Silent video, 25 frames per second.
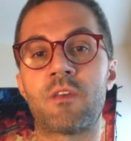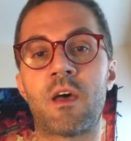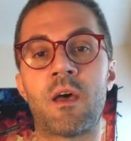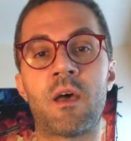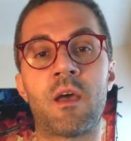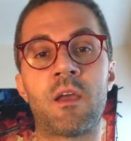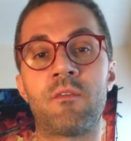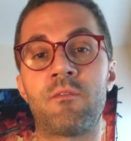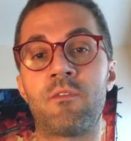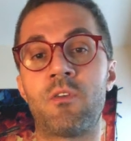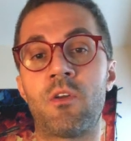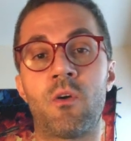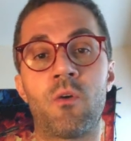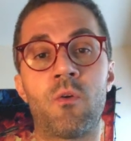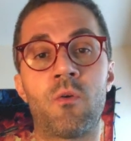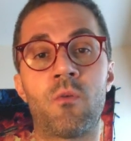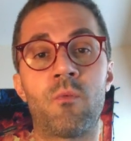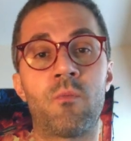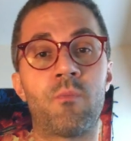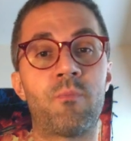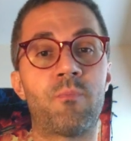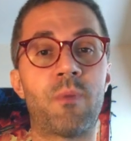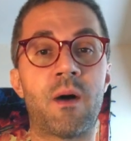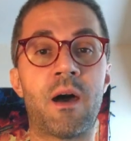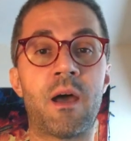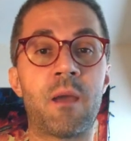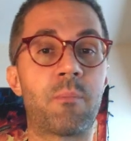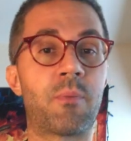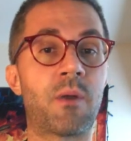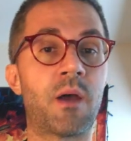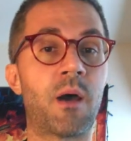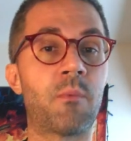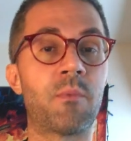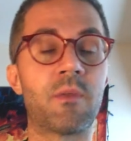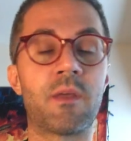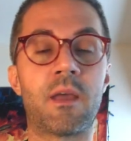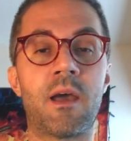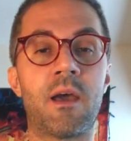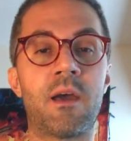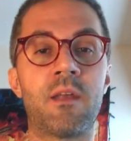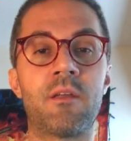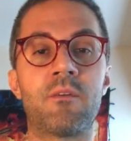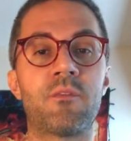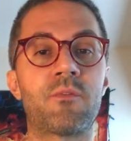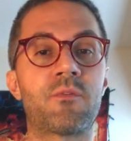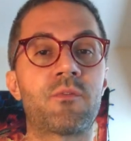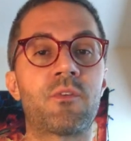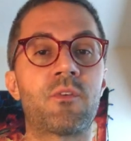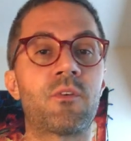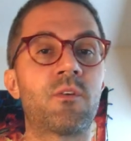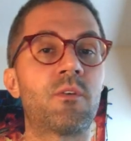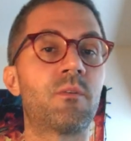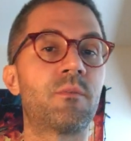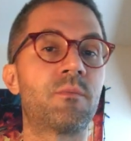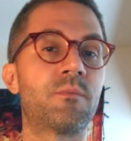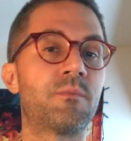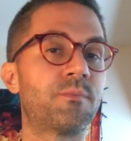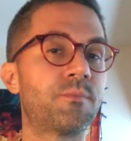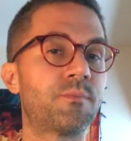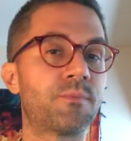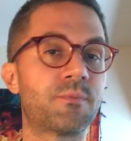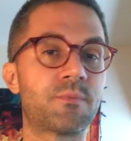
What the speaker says: I know I probably had it for